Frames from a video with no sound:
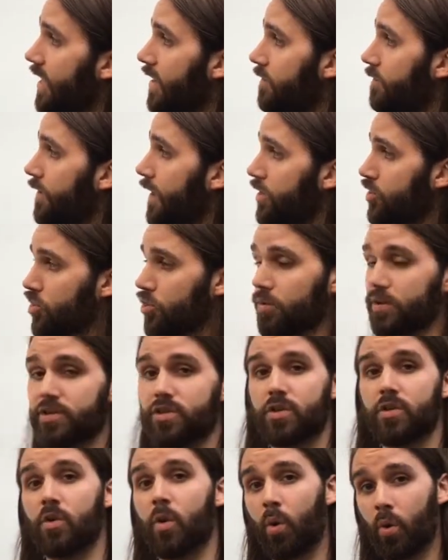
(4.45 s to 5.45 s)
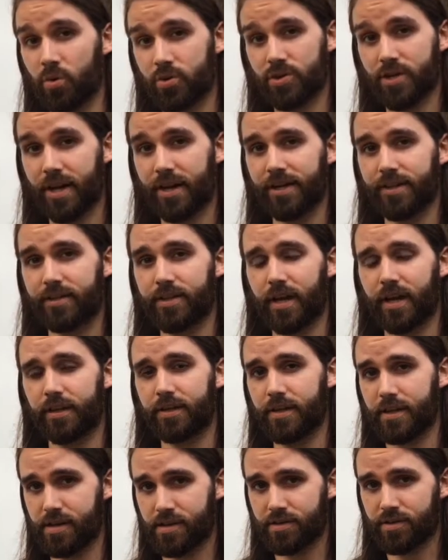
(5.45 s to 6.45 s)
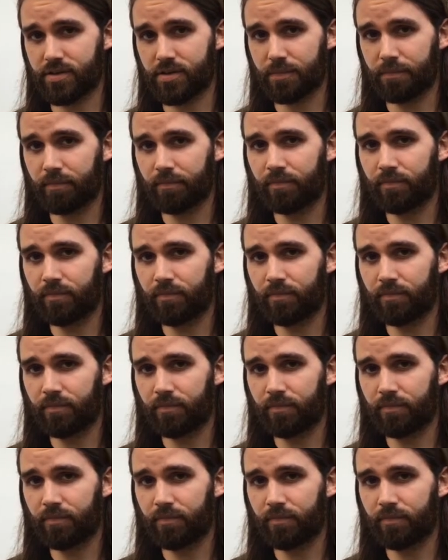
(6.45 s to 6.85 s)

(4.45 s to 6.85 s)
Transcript: adventurous goal setting techniques.